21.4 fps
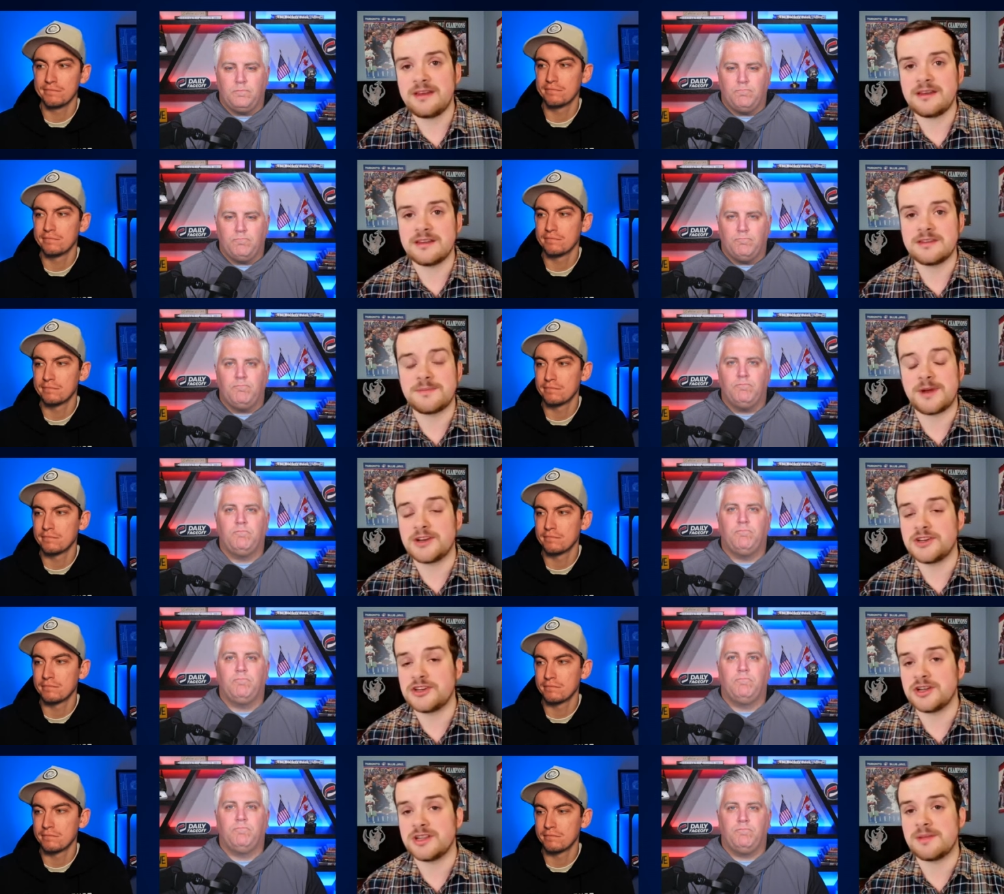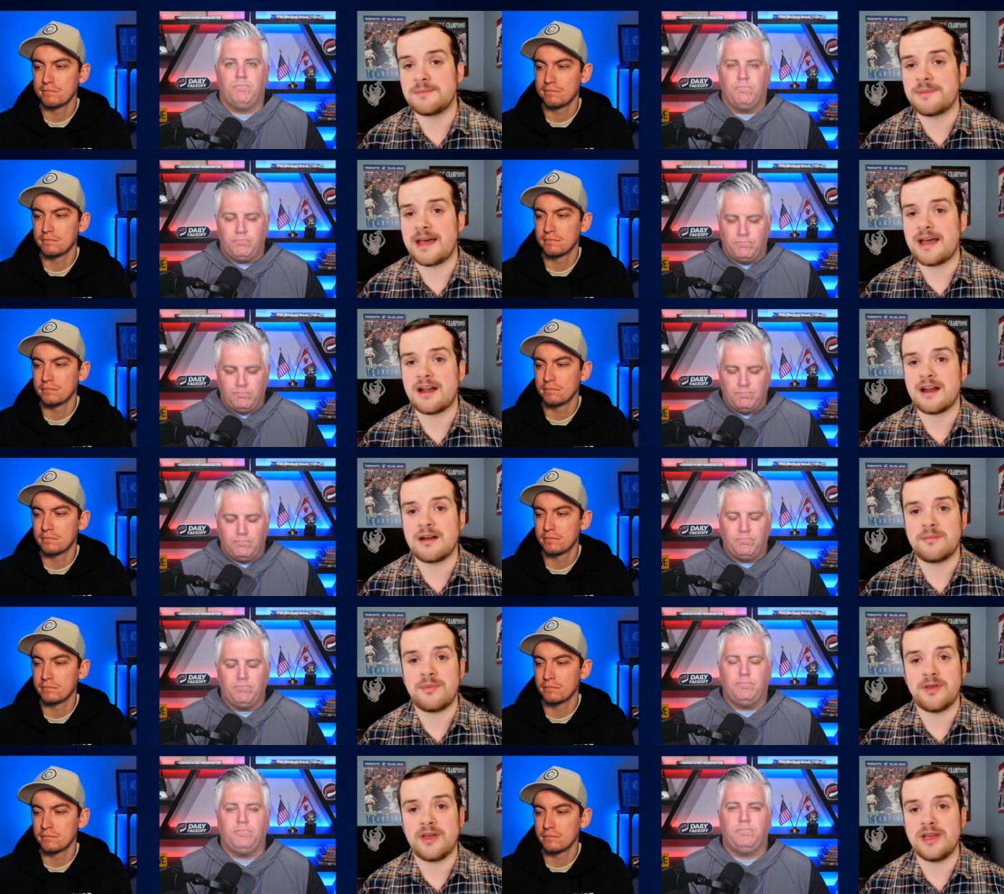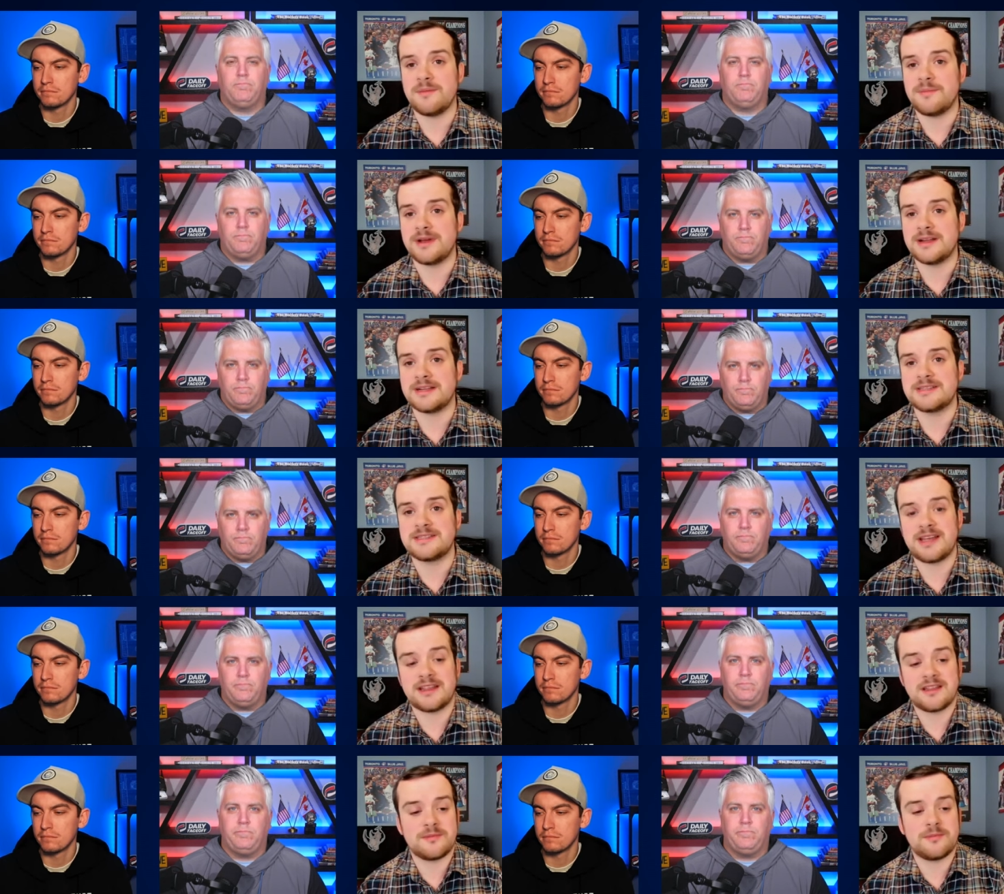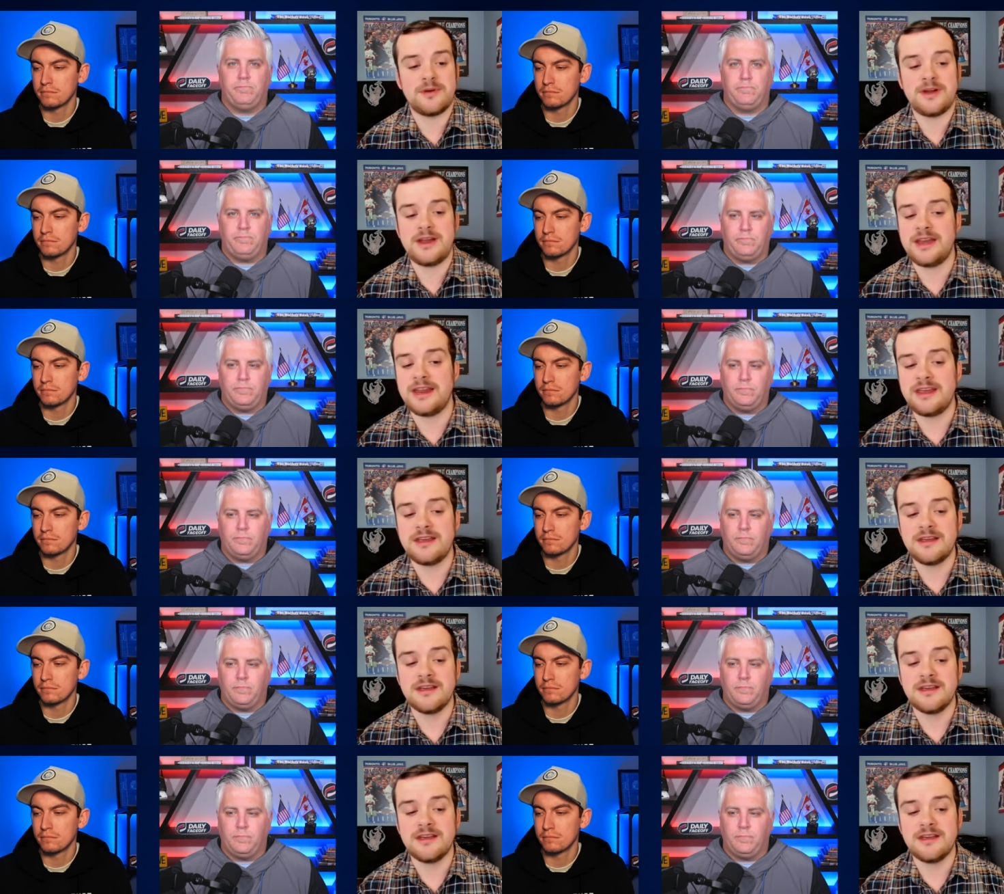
Speaker 1: especially on the power play. But Celebrini,